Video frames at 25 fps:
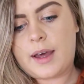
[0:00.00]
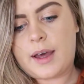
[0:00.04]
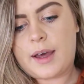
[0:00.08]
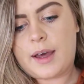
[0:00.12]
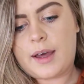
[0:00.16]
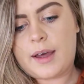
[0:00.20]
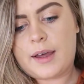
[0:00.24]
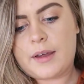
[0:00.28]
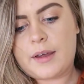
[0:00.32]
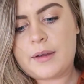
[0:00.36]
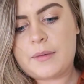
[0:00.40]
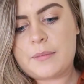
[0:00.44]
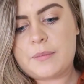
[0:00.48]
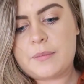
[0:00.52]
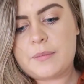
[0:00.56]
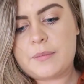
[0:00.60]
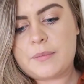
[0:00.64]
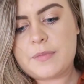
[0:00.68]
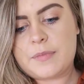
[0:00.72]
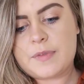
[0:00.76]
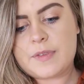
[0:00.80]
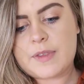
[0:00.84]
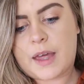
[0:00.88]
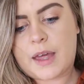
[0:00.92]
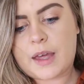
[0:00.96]

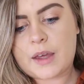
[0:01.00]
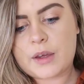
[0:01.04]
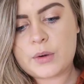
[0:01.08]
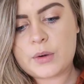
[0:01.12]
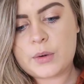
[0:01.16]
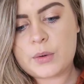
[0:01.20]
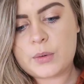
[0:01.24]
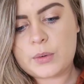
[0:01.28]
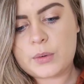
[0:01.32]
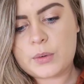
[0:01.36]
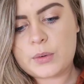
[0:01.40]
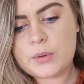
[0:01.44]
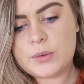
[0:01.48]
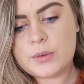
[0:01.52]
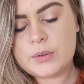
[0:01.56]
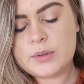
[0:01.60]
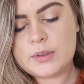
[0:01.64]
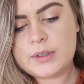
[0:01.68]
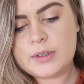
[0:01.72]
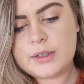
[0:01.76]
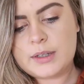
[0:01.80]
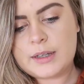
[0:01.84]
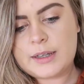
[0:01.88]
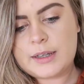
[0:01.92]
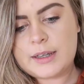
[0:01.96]
that call.